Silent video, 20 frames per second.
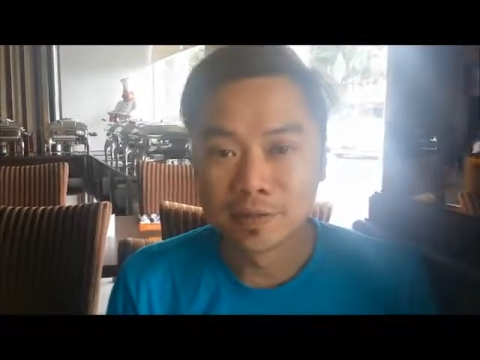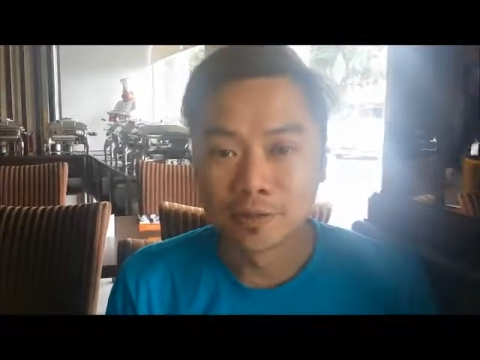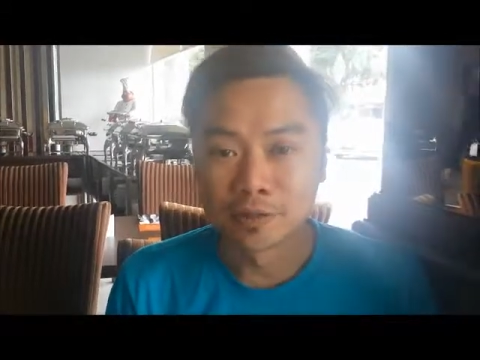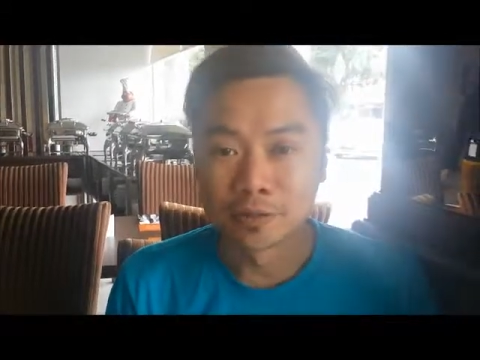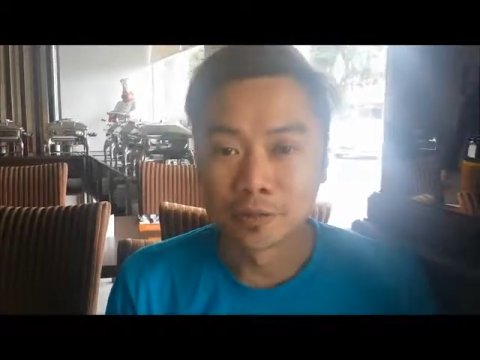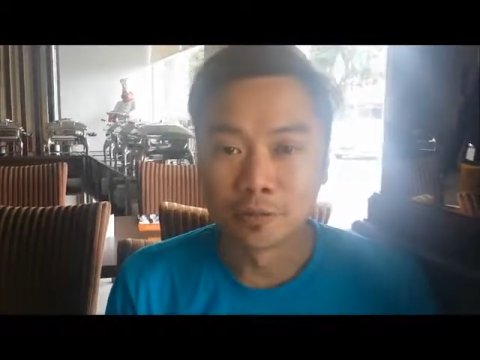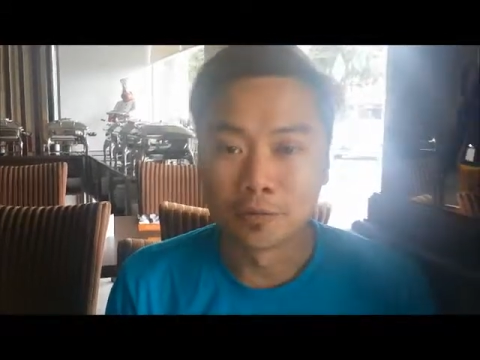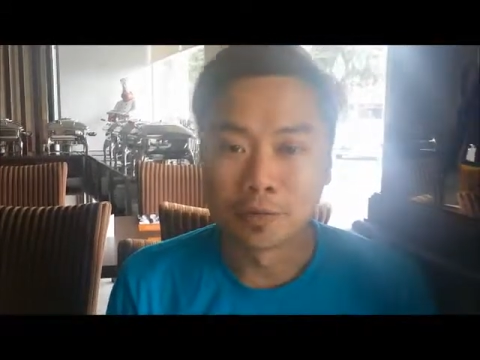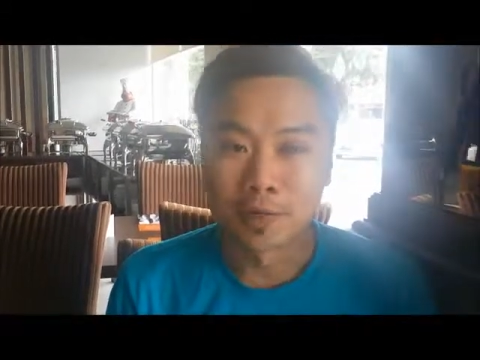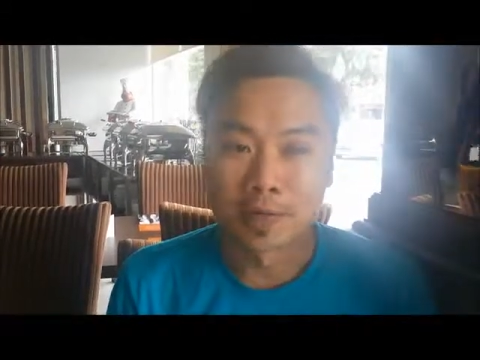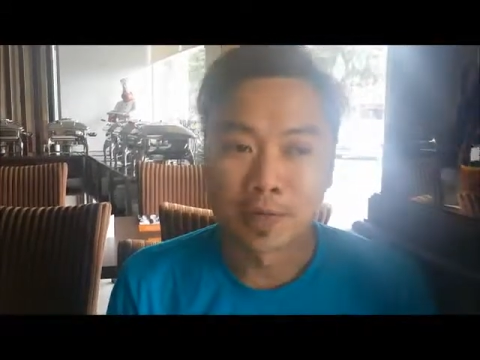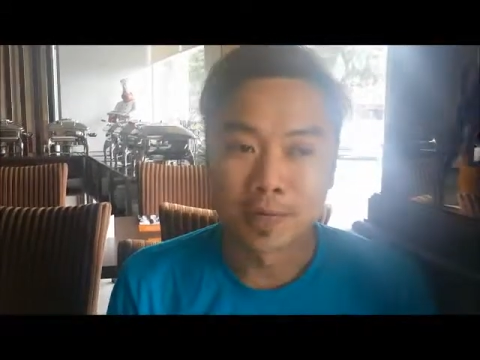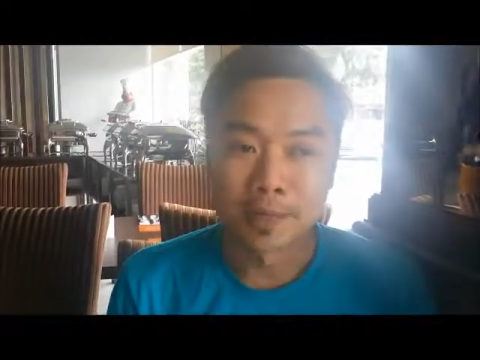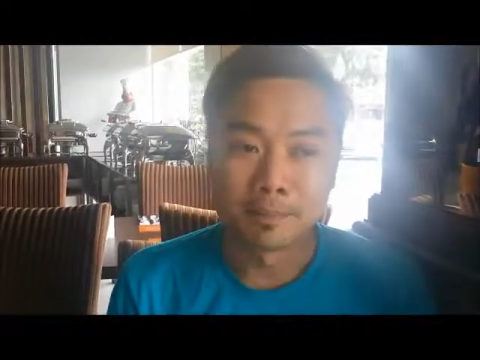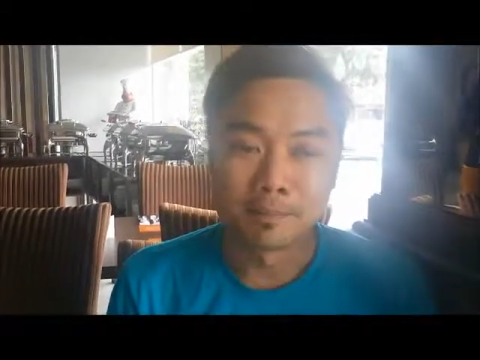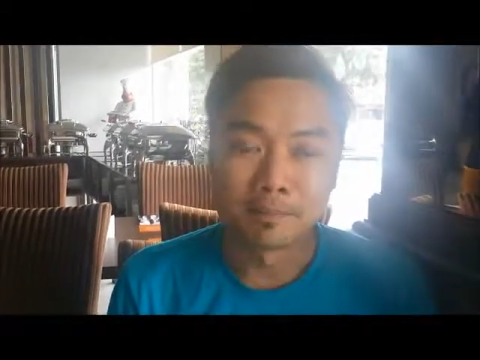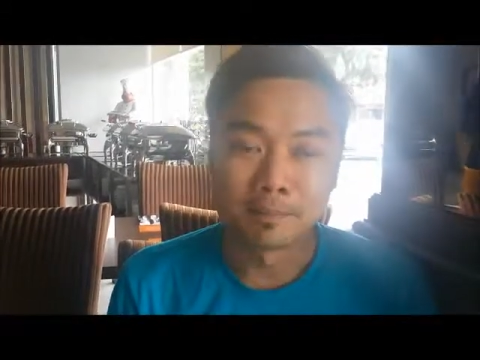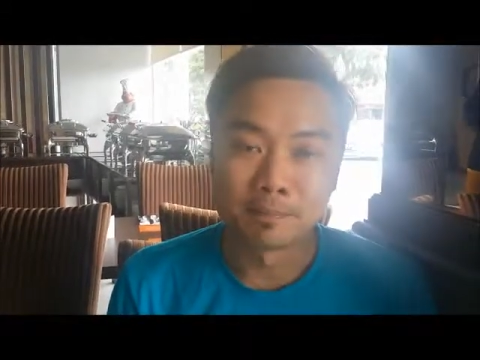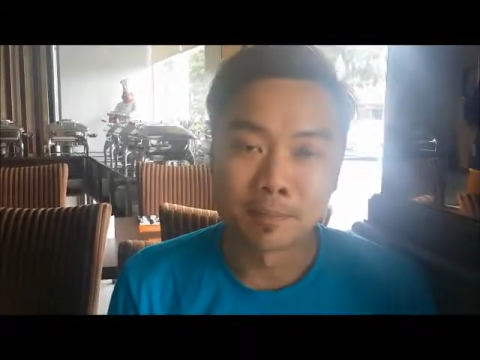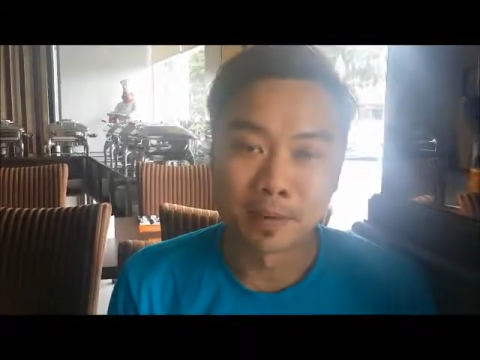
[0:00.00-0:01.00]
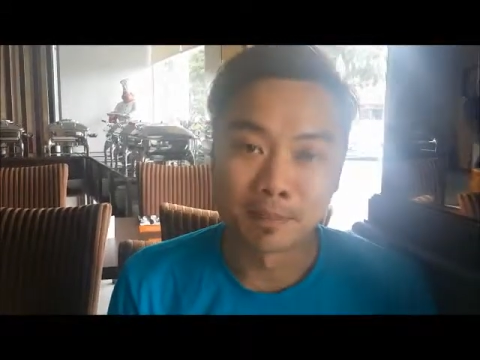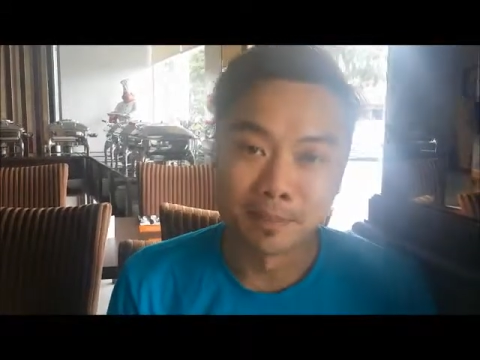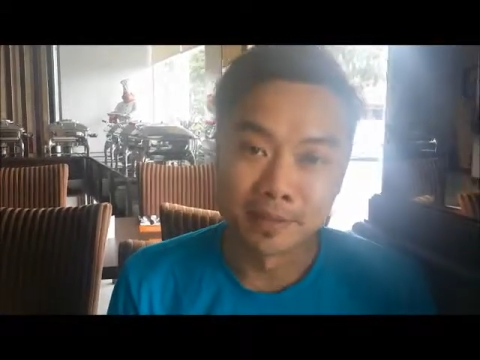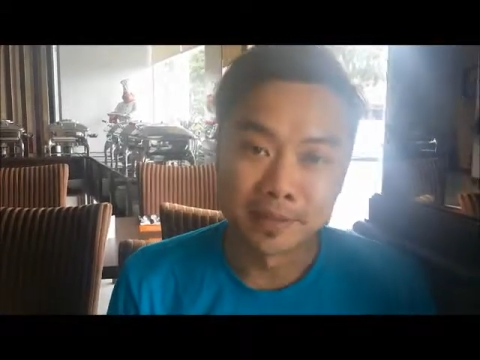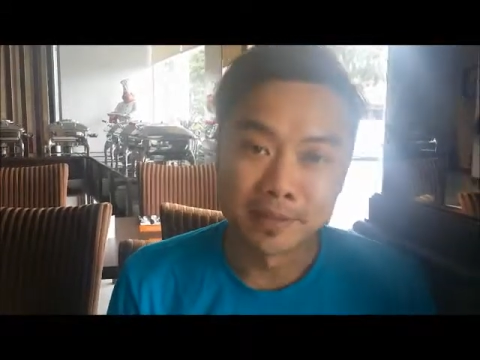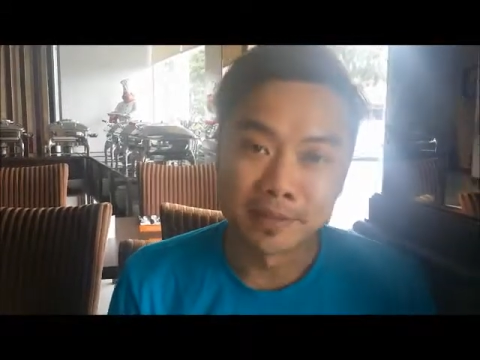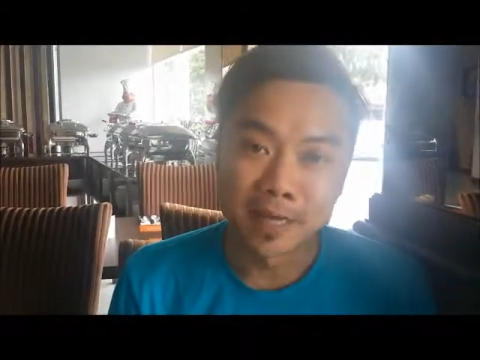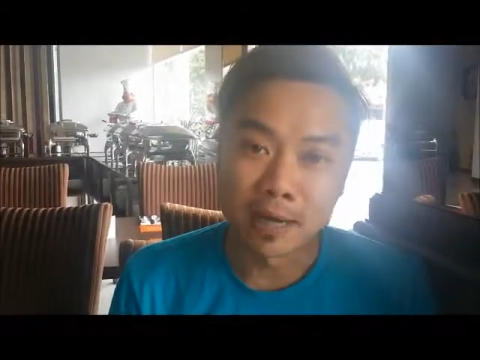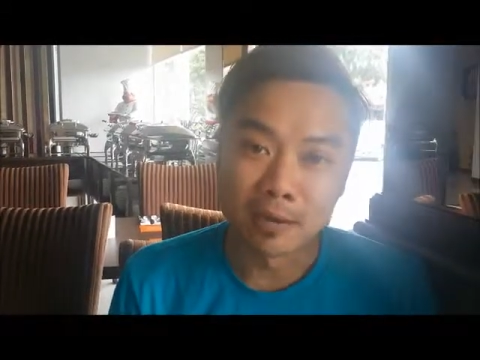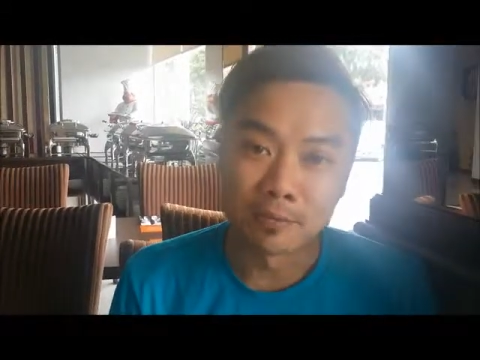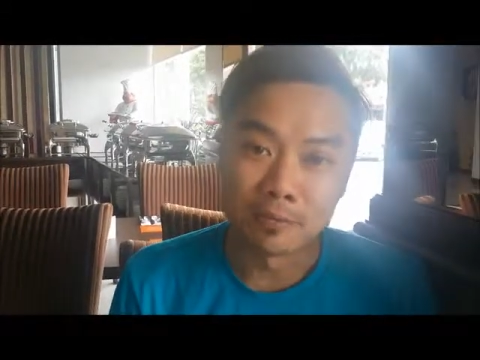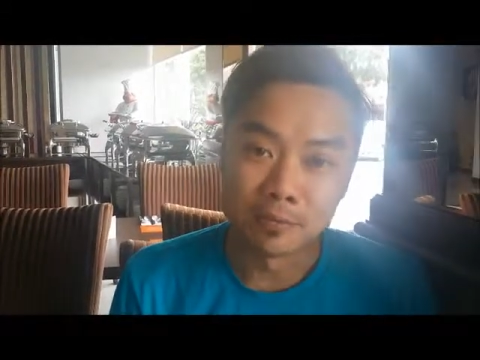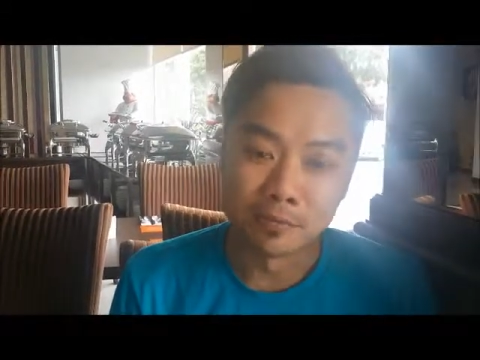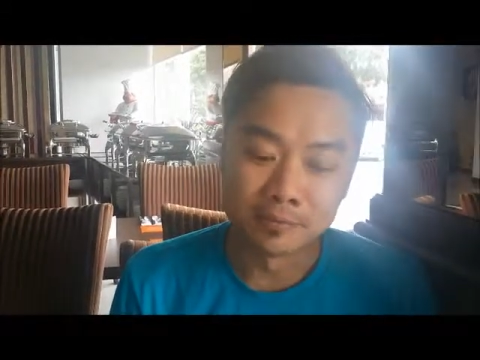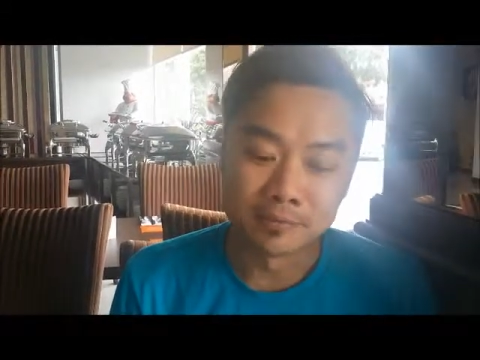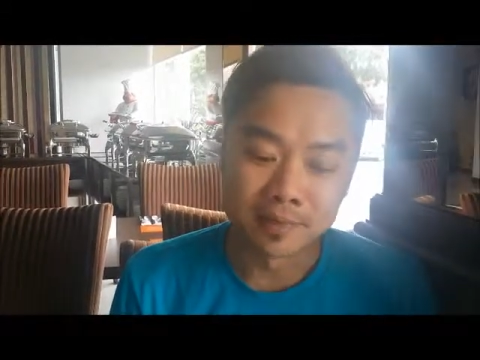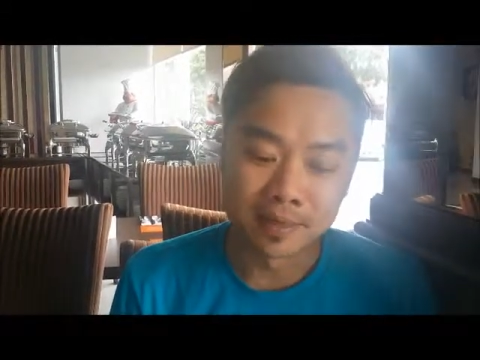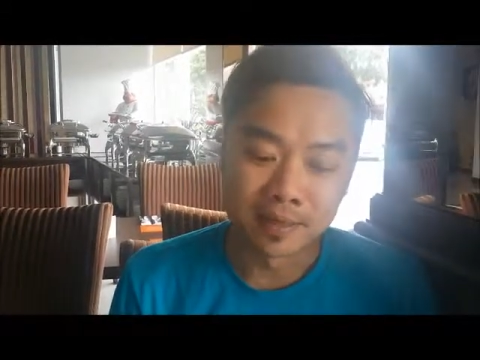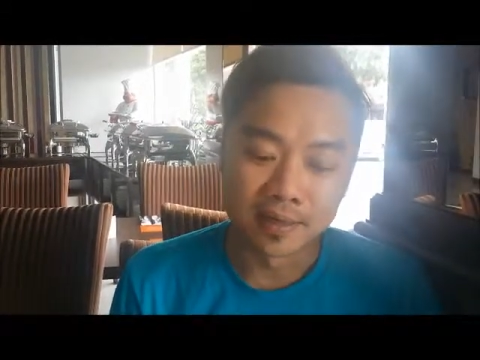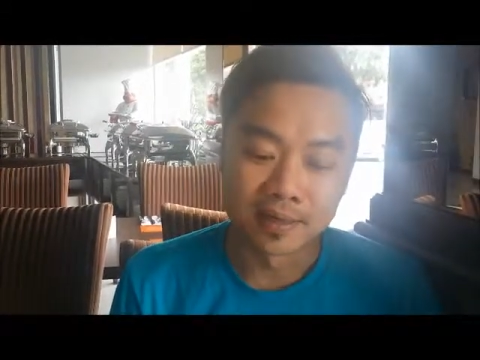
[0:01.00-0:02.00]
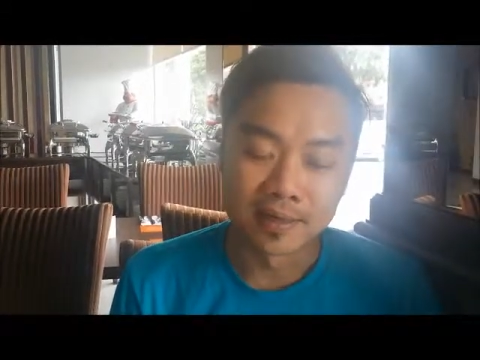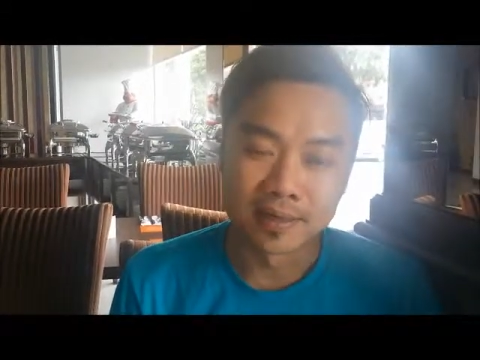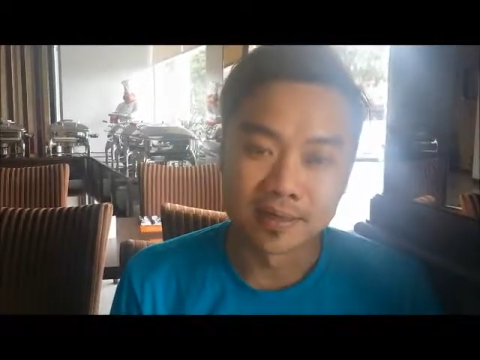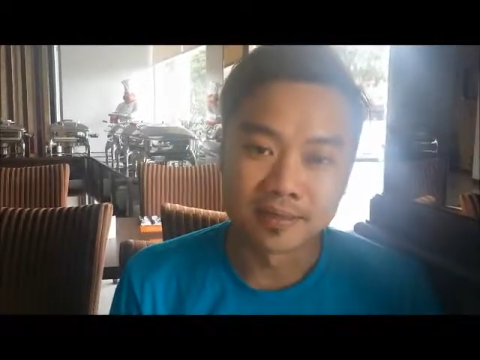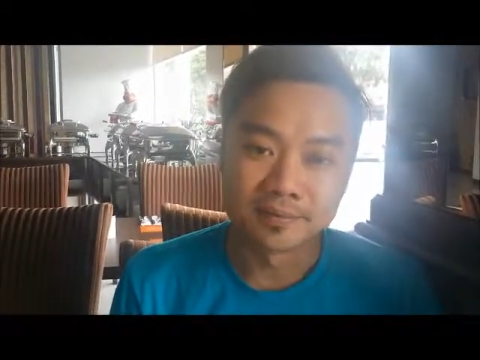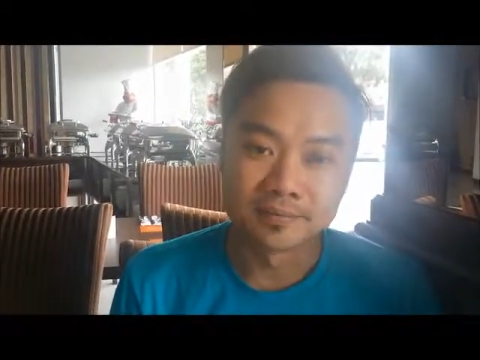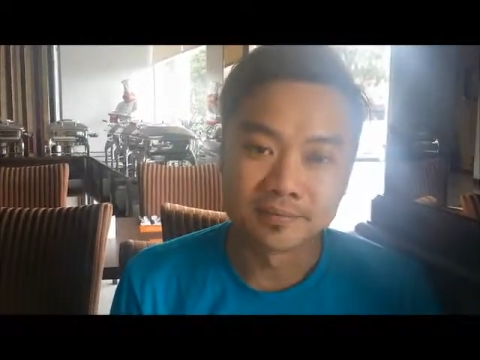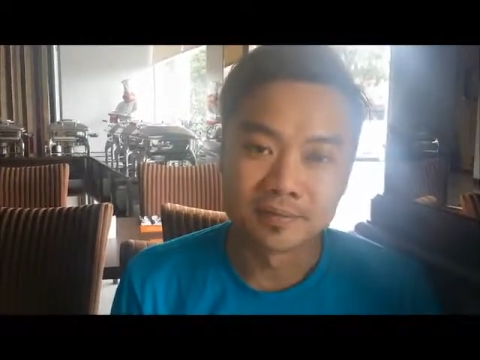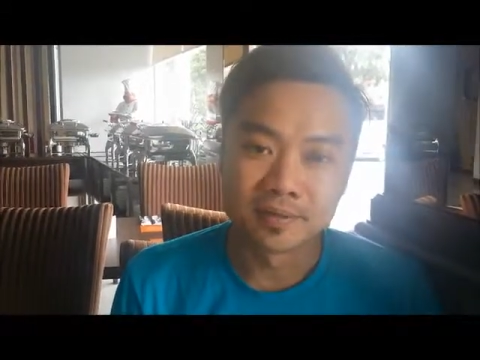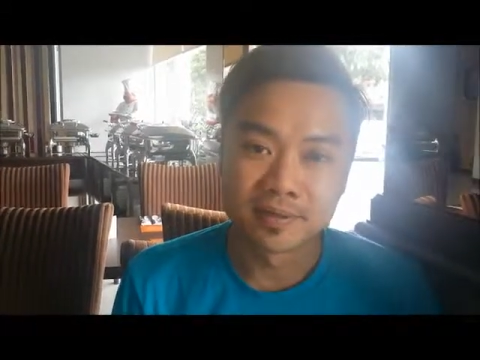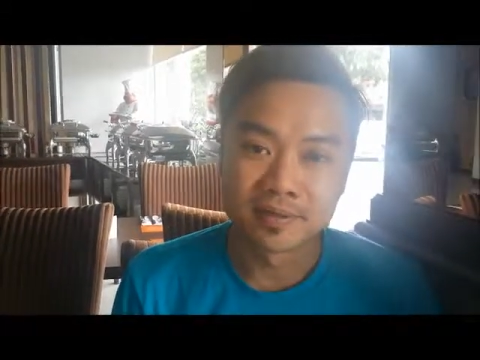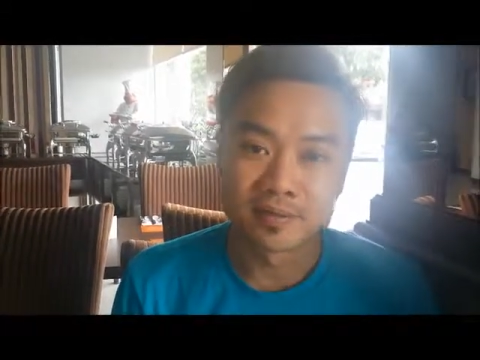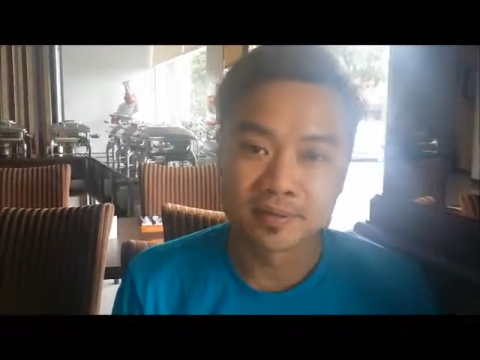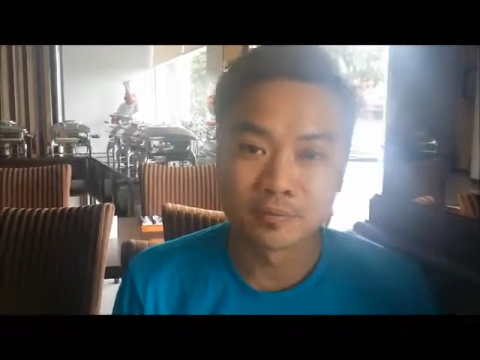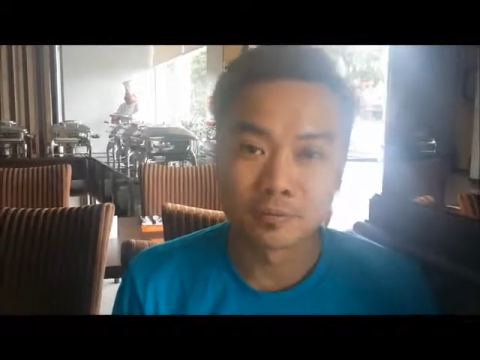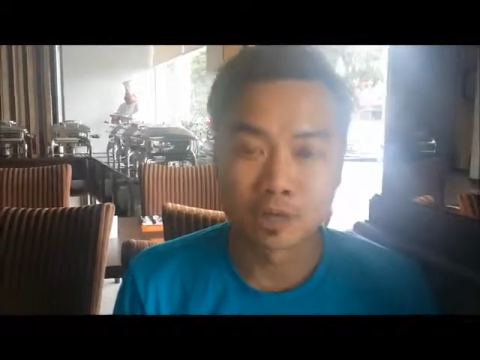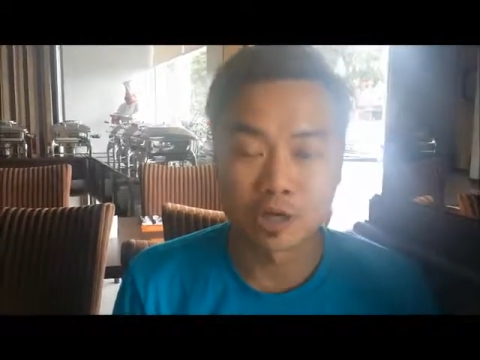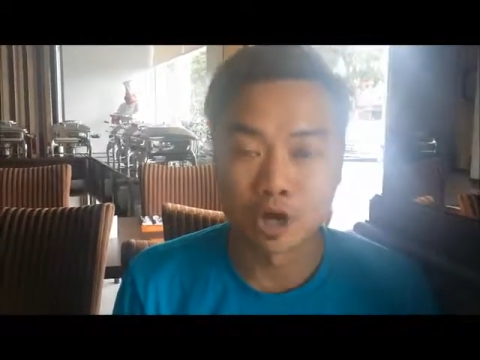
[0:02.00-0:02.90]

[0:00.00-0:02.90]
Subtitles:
So I would